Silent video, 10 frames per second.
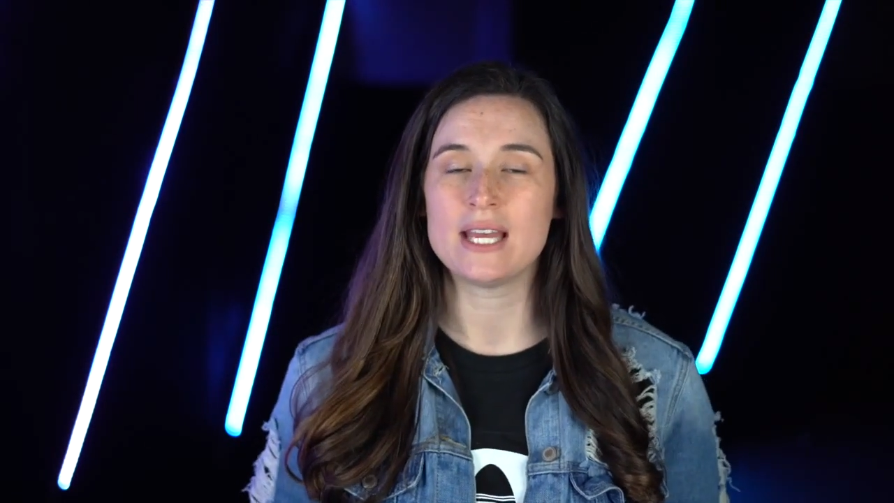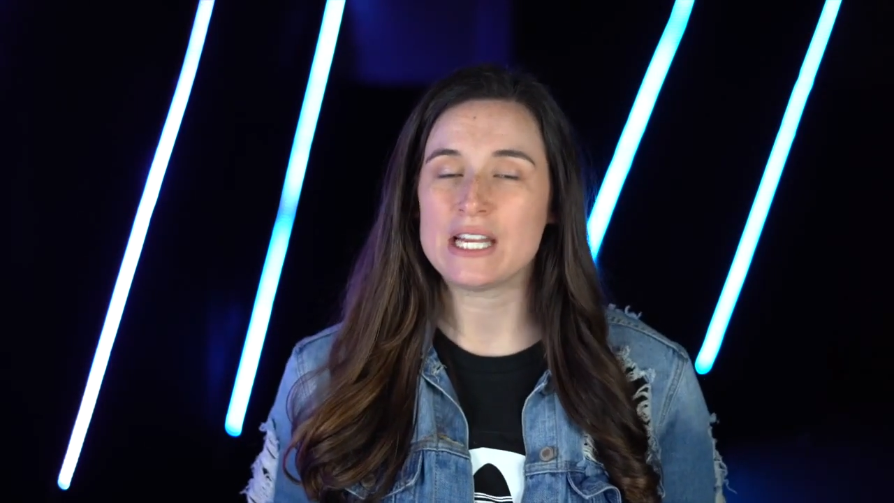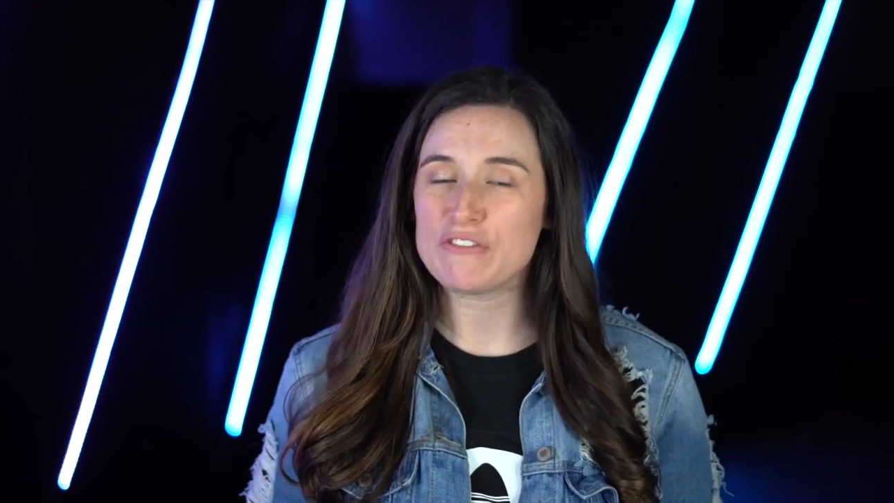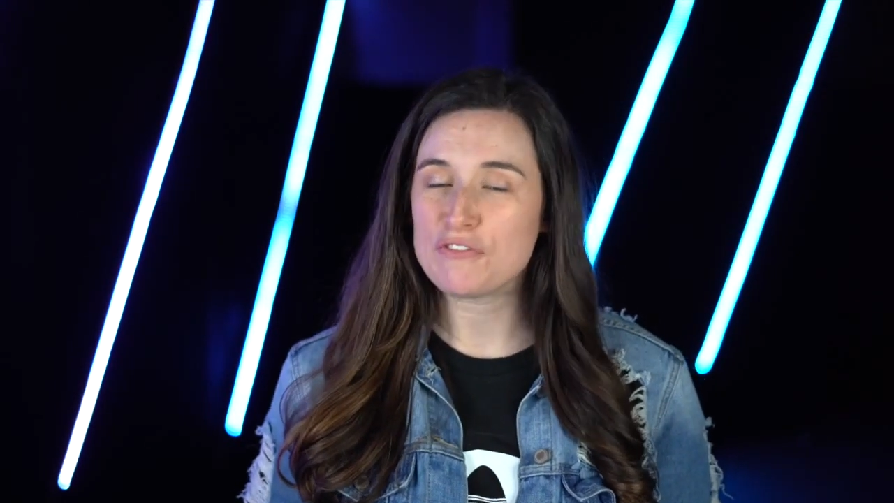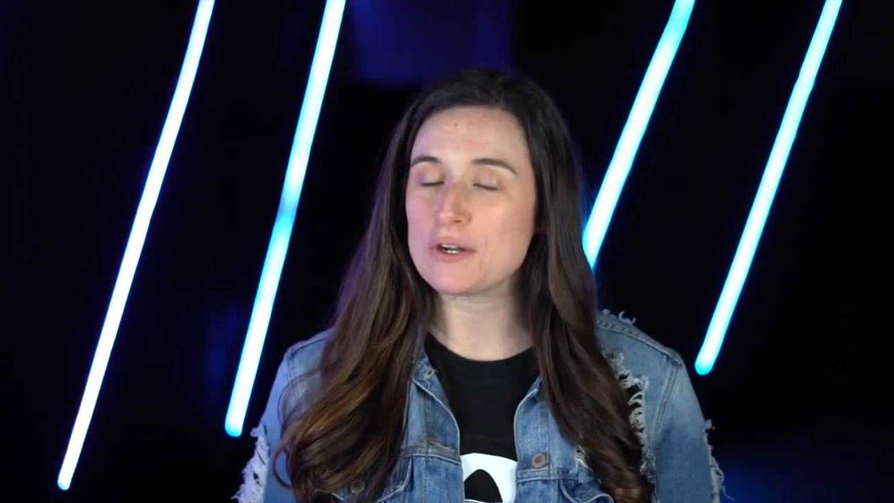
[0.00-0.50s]

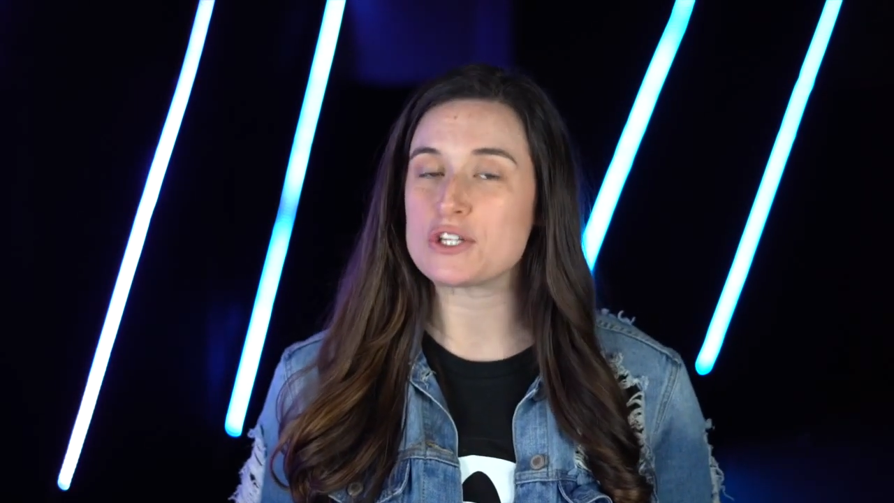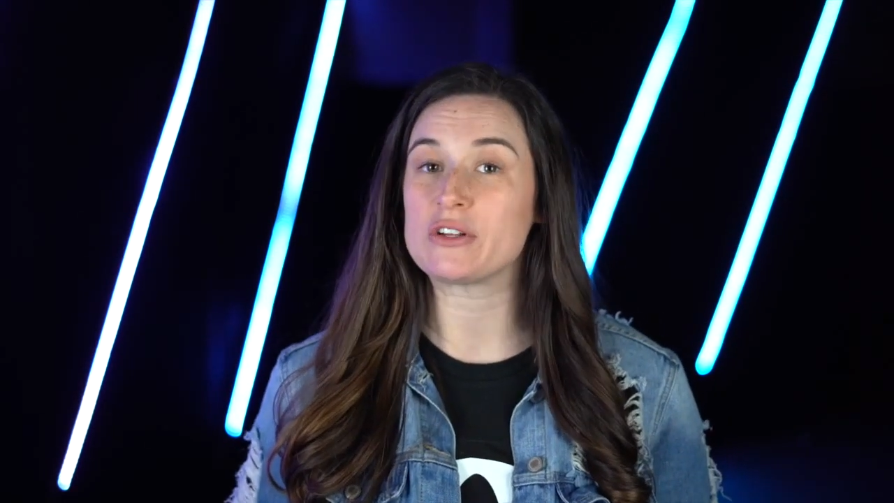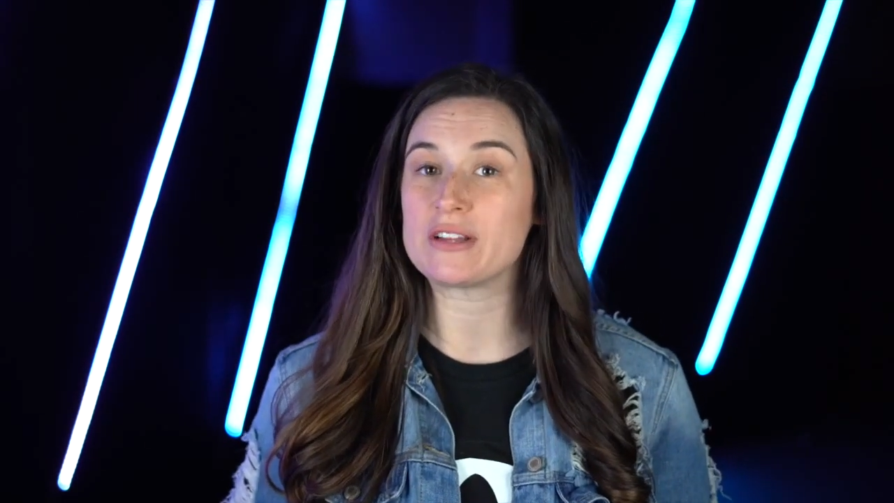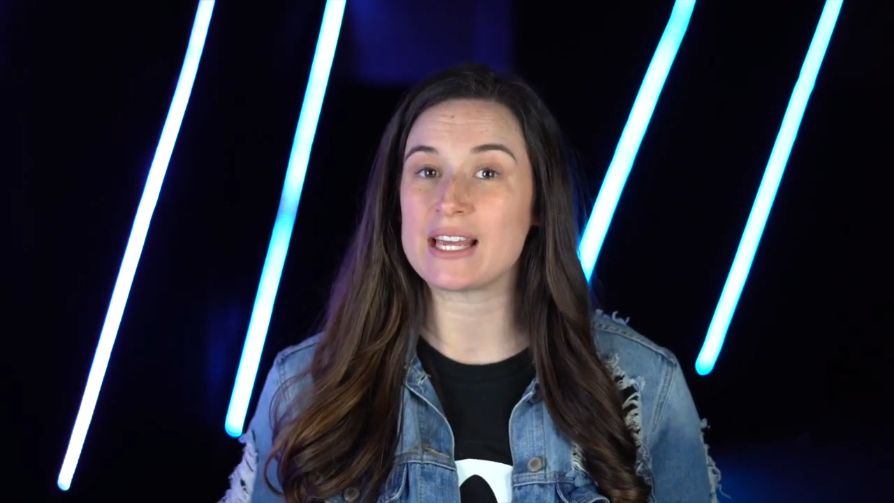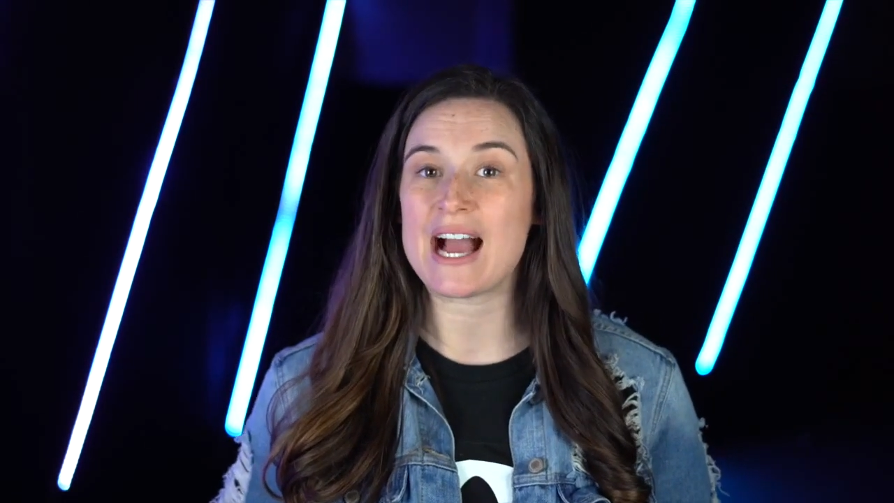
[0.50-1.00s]
And
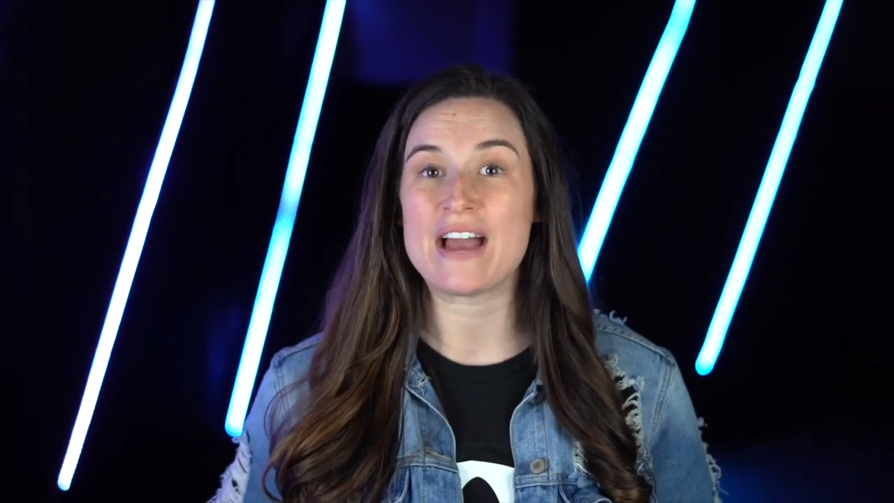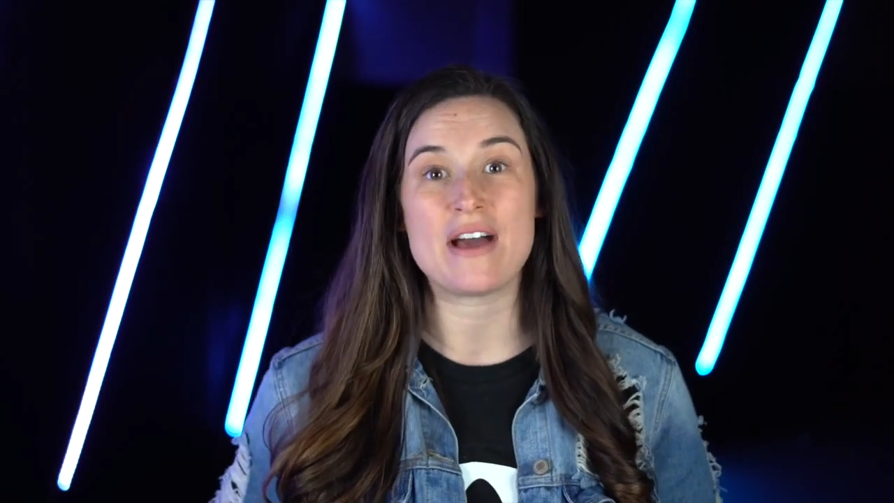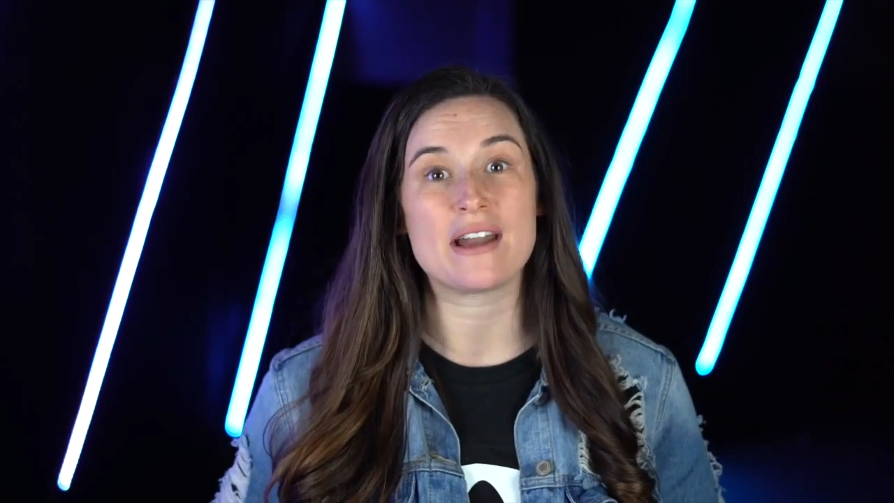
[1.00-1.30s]
unfortunately, I've